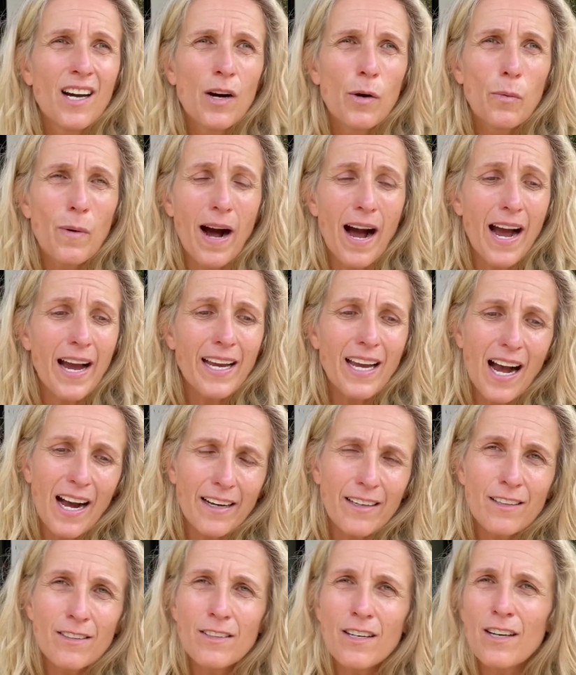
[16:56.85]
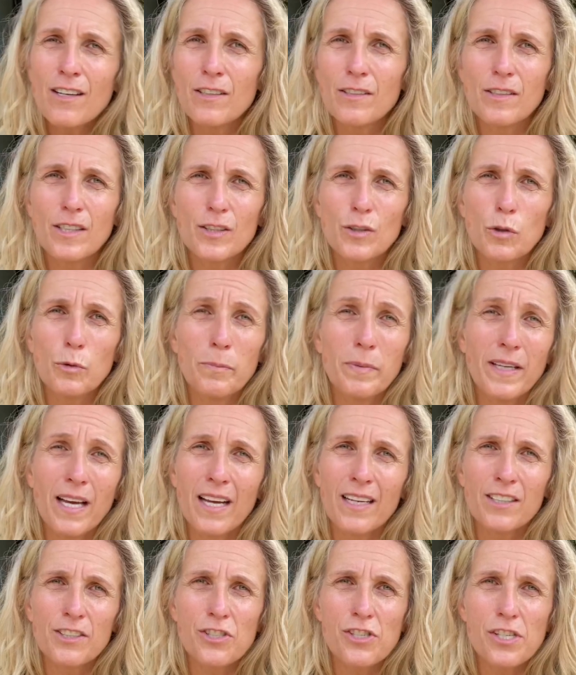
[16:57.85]
Why? I don't know. It could be
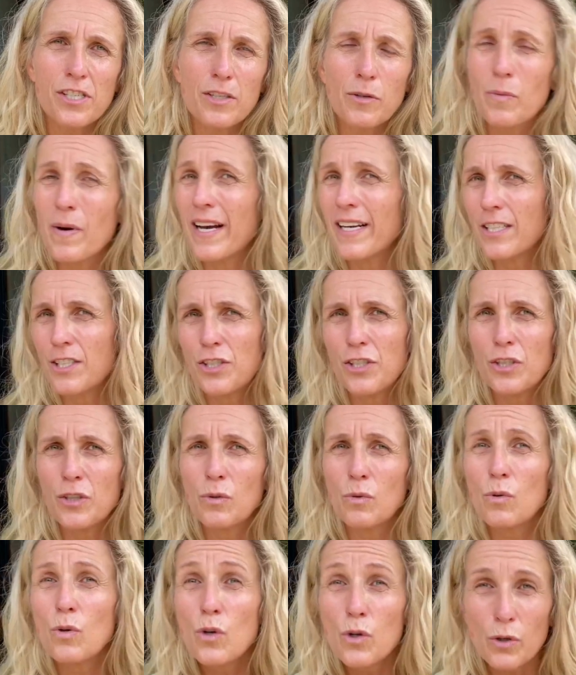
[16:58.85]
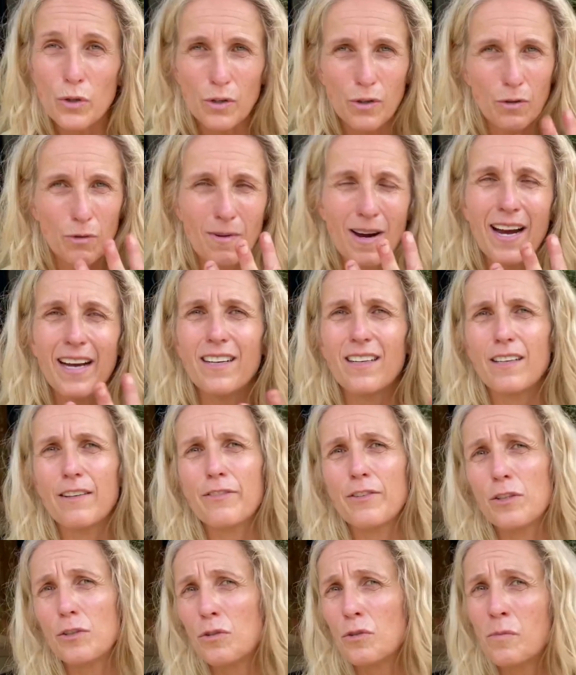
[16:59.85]
energy, the way that you look, right? If
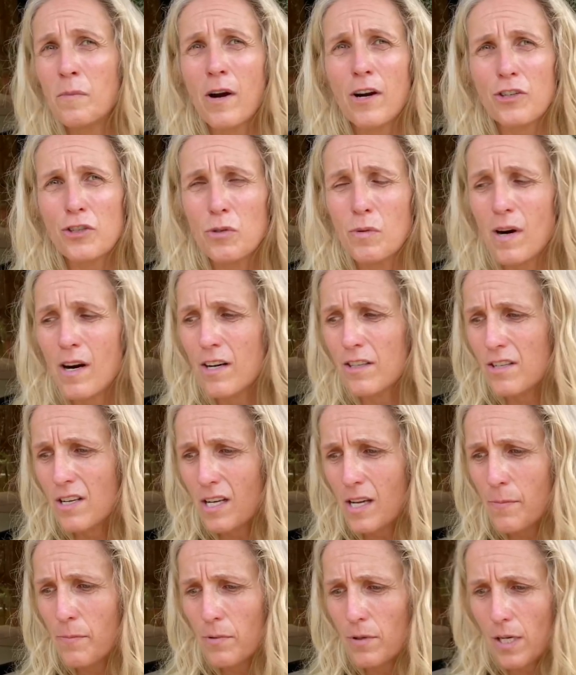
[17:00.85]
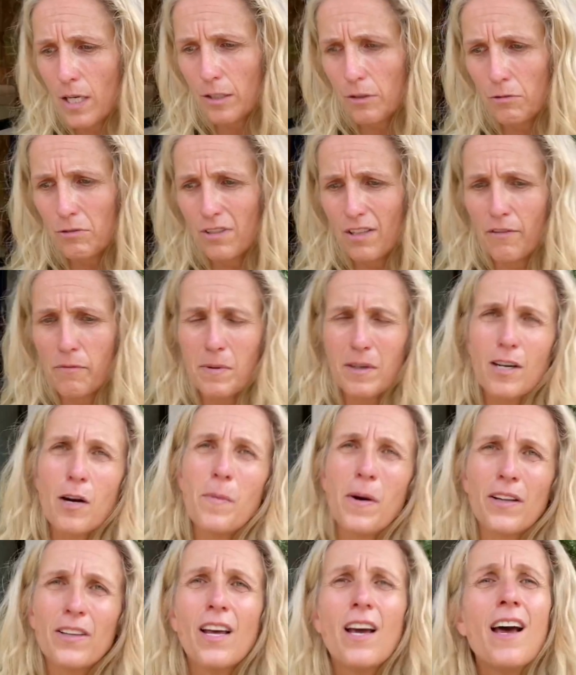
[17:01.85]
you do martial arts and can protect yourself. But come
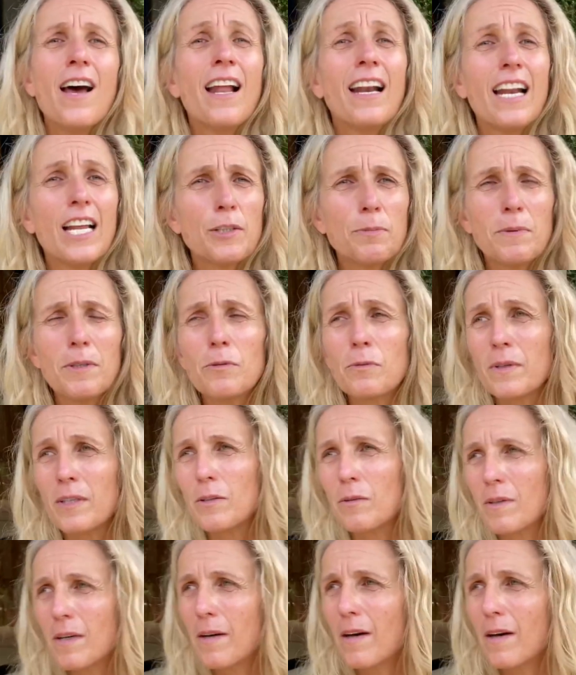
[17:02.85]
on, let's be real.